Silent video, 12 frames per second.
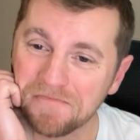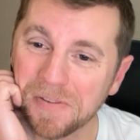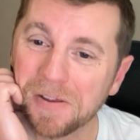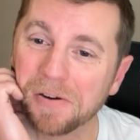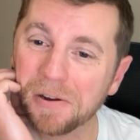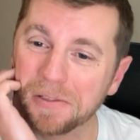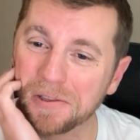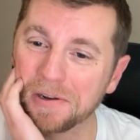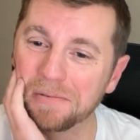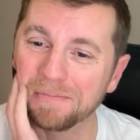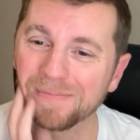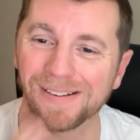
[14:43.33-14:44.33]
All right
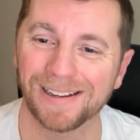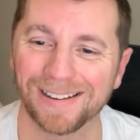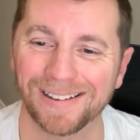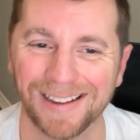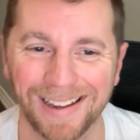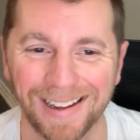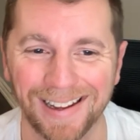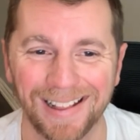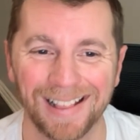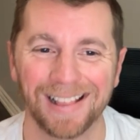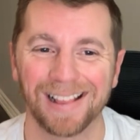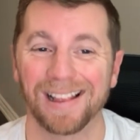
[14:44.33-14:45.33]
then. Okay.
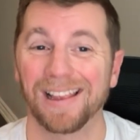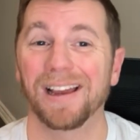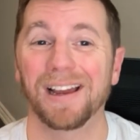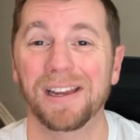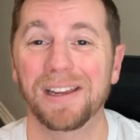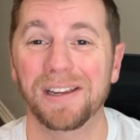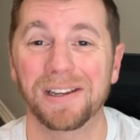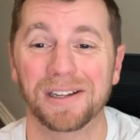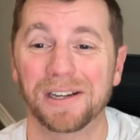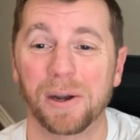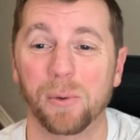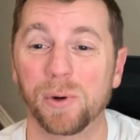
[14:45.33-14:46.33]

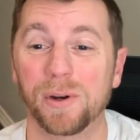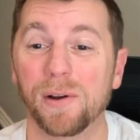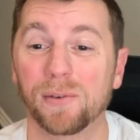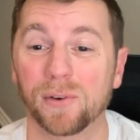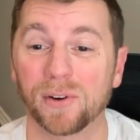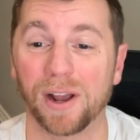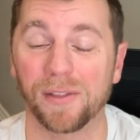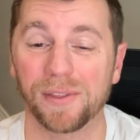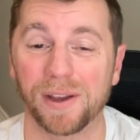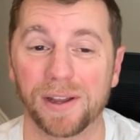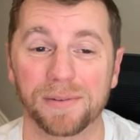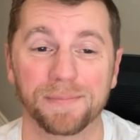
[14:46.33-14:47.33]
I would have never got
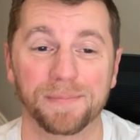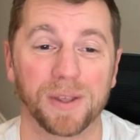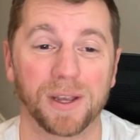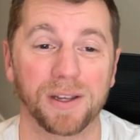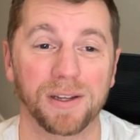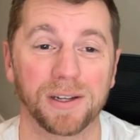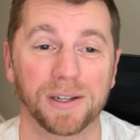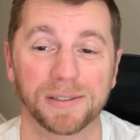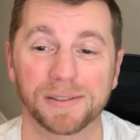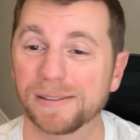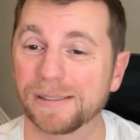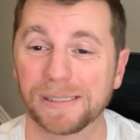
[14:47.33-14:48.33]
that. I
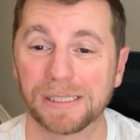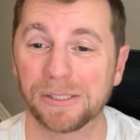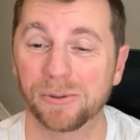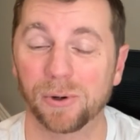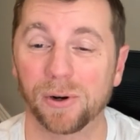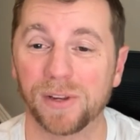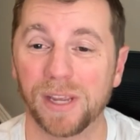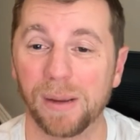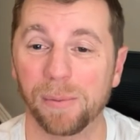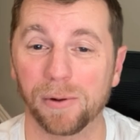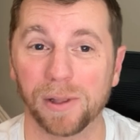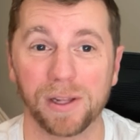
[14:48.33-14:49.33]
don't have
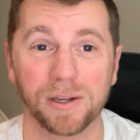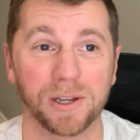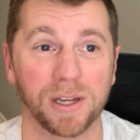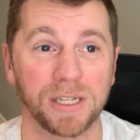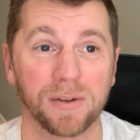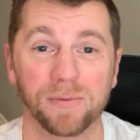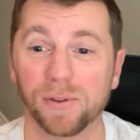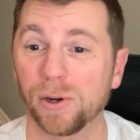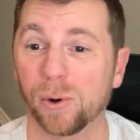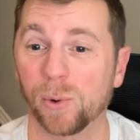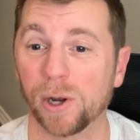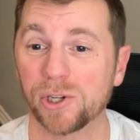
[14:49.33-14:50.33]
cable, and I definitely
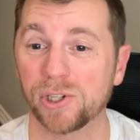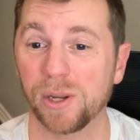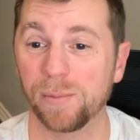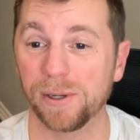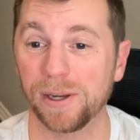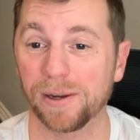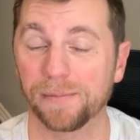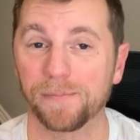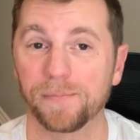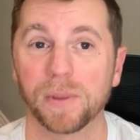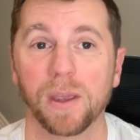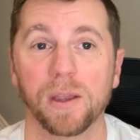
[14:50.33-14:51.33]
don't watch NBA.
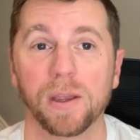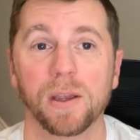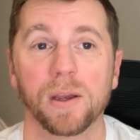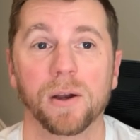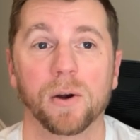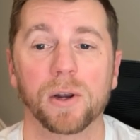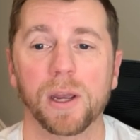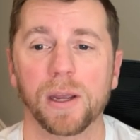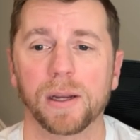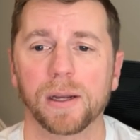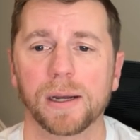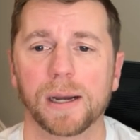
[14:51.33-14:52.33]

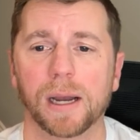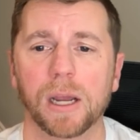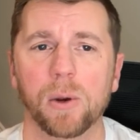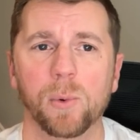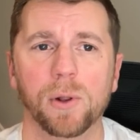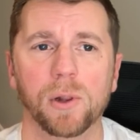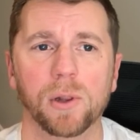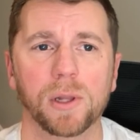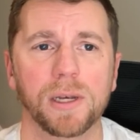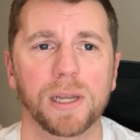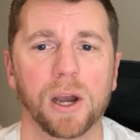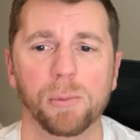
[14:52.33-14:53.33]
Okay, I will
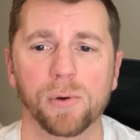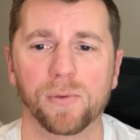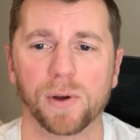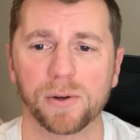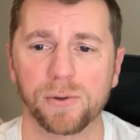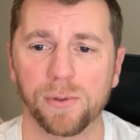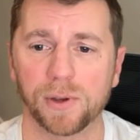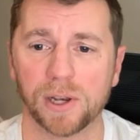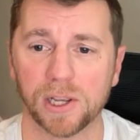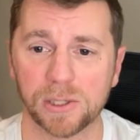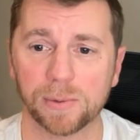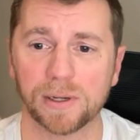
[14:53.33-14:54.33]
now move on to the
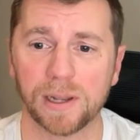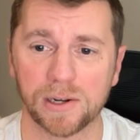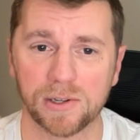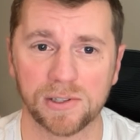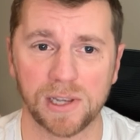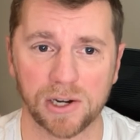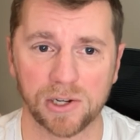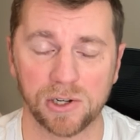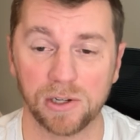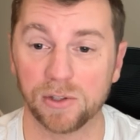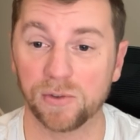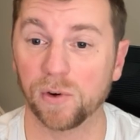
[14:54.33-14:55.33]
custom connections
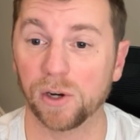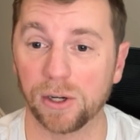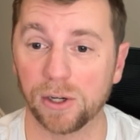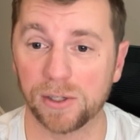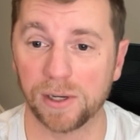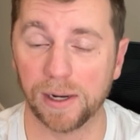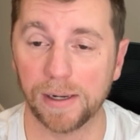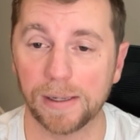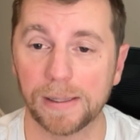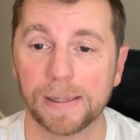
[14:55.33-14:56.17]
action. It's very good today.